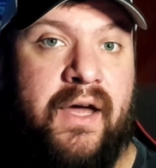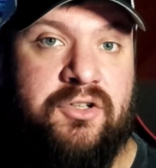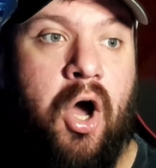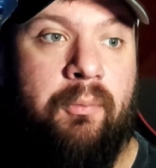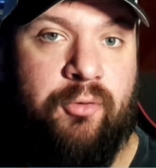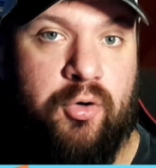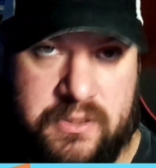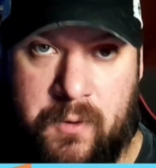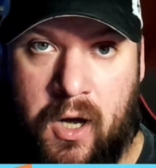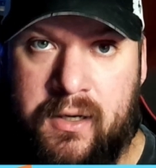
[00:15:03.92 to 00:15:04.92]
top four
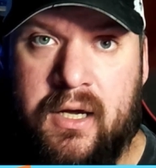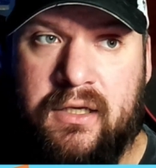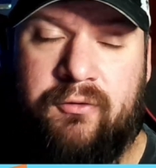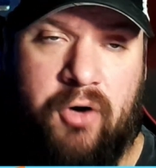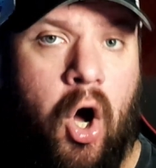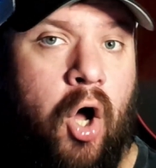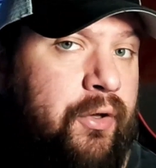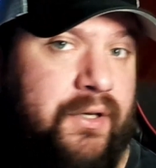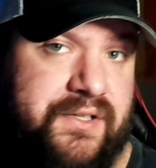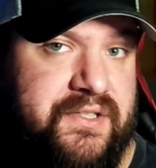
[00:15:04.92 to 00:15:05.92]
spot, given all
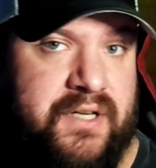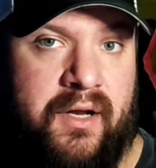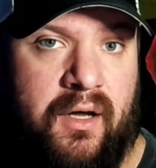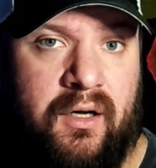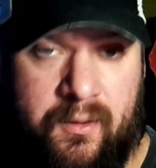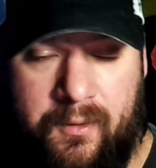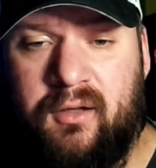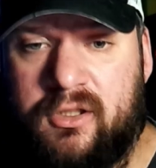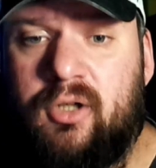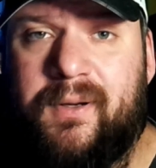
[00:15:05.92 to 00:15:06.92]
he has done. A
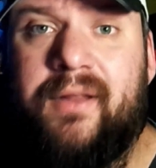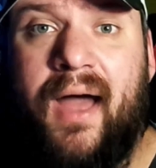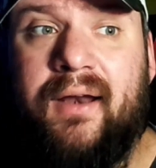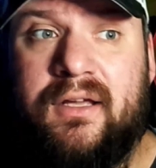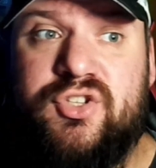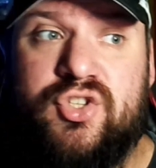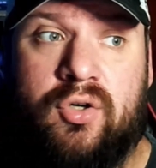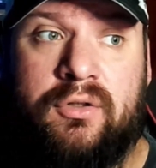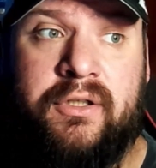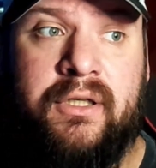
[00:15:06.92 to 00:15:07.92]
little bit of that is
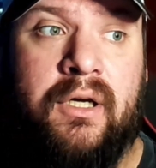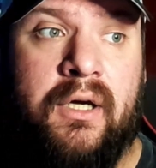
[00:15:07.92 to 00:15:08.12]
certainly